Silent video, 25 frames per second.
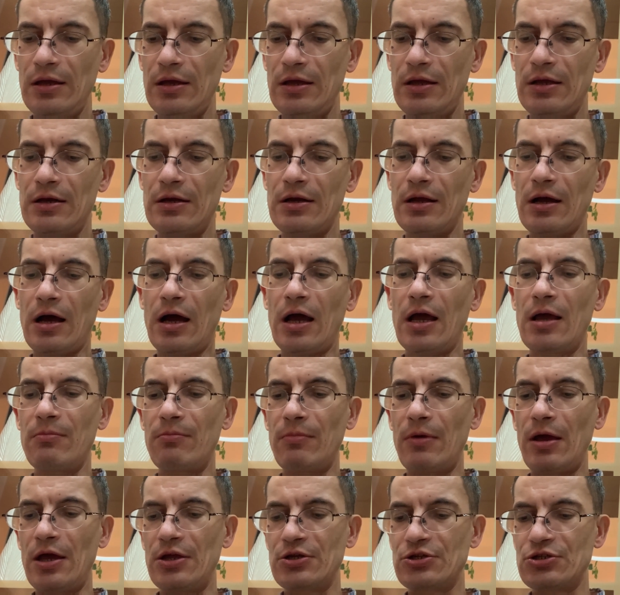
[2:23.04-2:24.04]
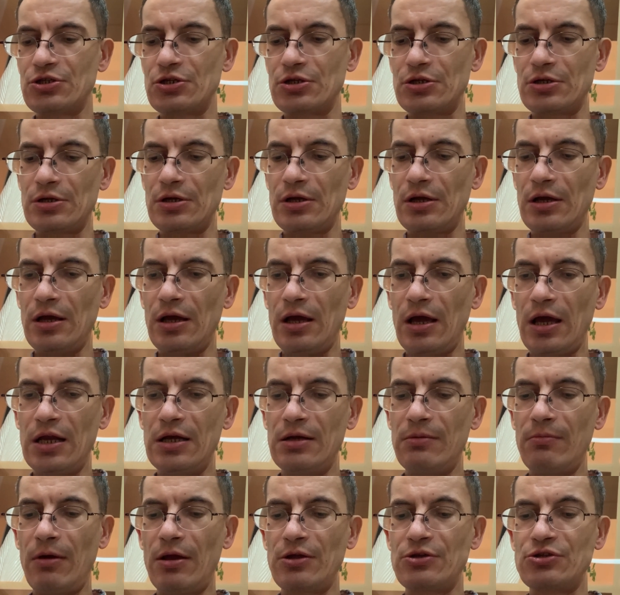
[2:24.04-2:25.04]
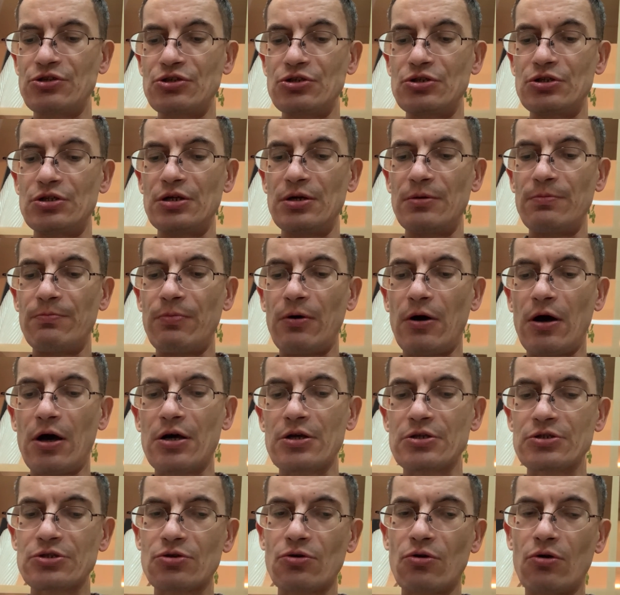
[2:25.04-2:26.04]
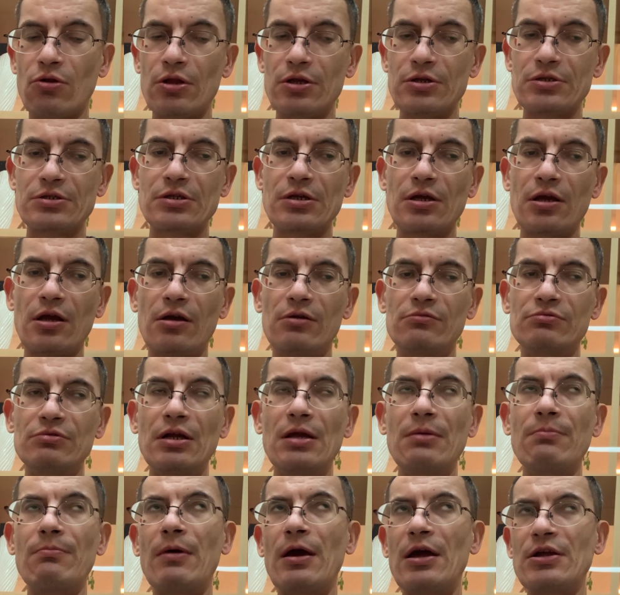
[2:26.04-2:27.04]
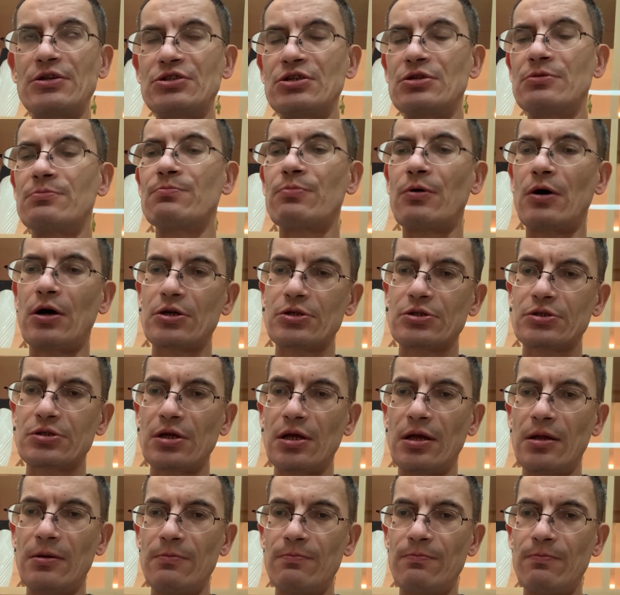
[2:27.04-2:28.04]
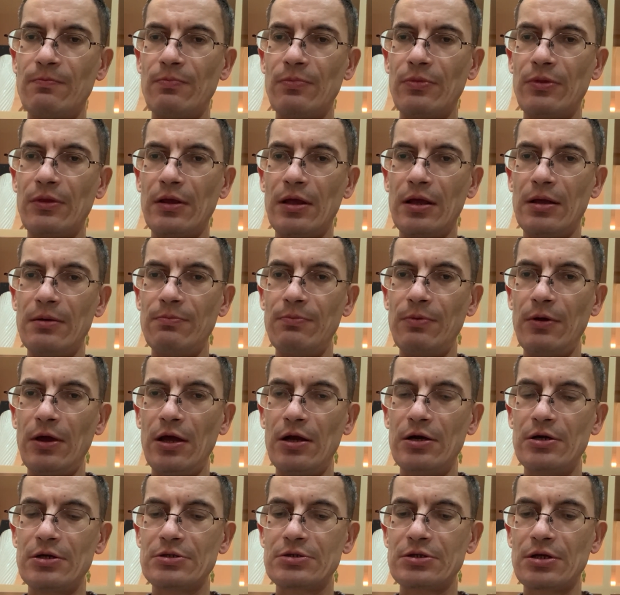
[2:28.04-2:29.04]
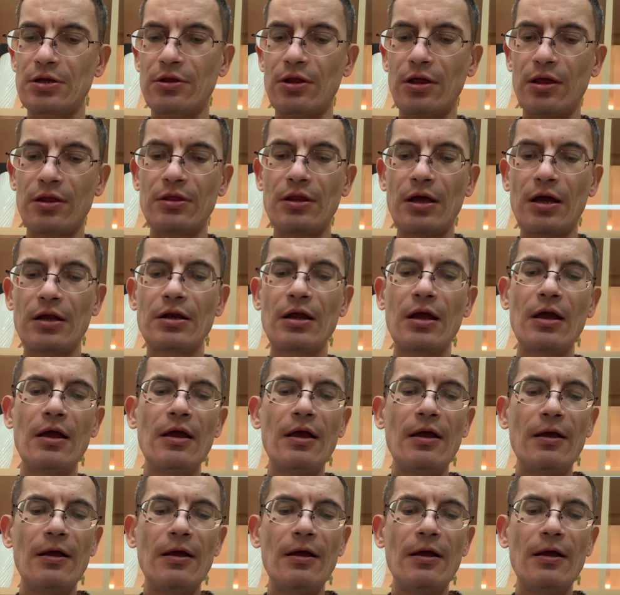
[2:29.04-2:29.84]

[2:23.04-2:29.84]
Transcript: in I imagine an imaginary past, or let's say a reimagined past in Paris. I think that